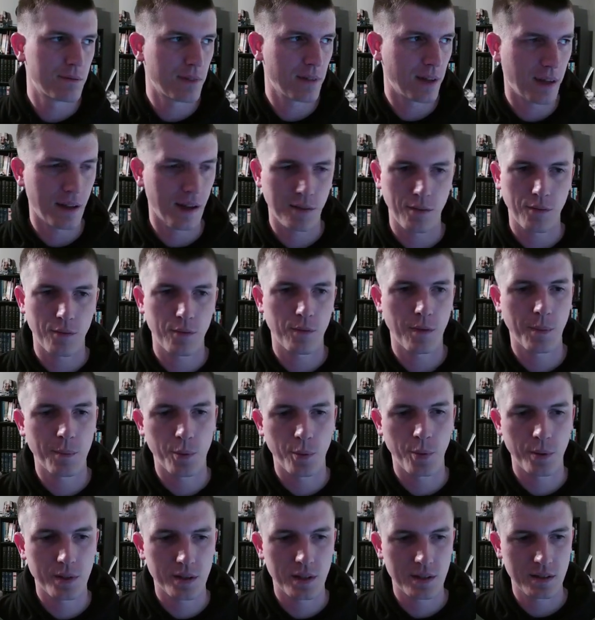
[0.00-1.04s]
I don't remember
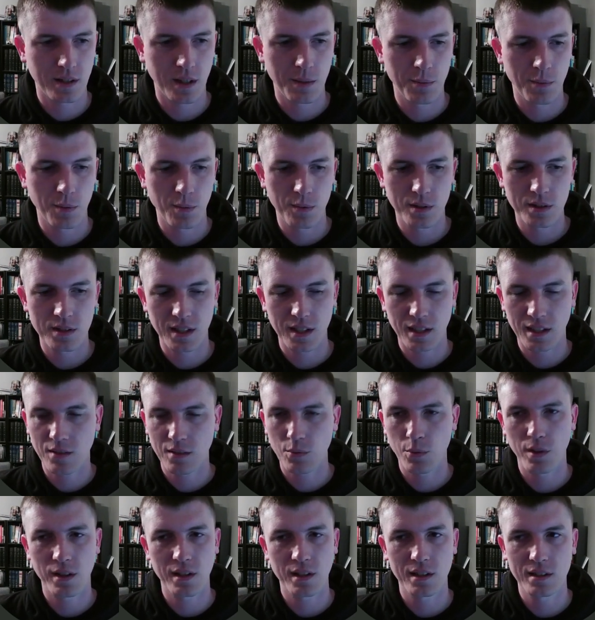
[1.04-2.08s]
what the time was, like
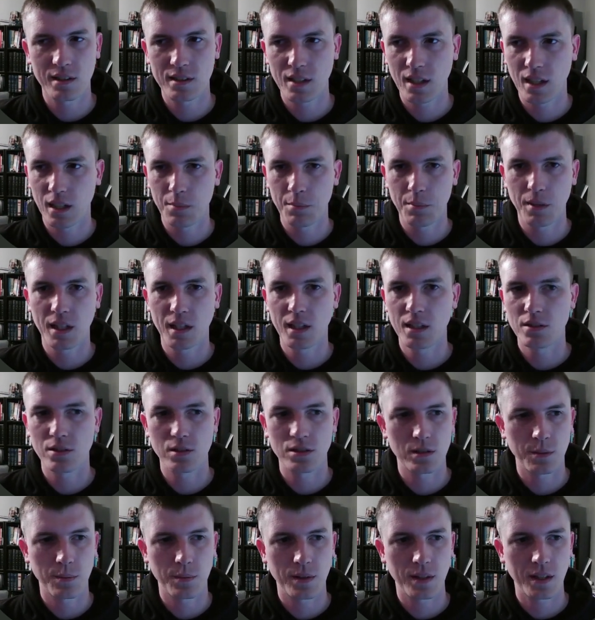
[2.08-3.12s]
within 10 minutes or
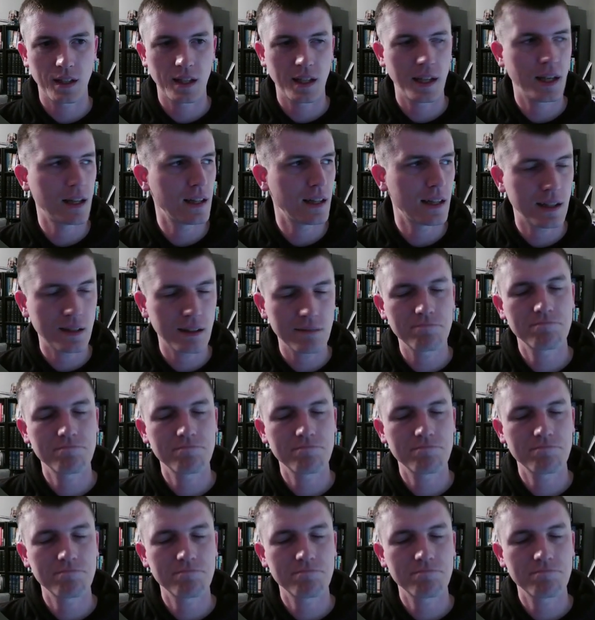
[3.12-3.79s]
something like that, like